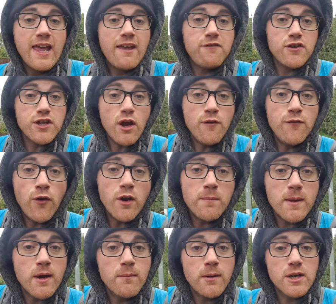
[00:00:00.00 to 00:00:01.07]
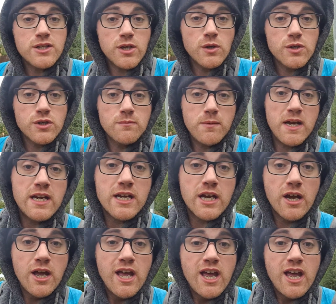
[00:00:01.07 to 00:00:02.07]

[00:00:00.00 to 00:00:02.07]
If you don't follow me on my social media,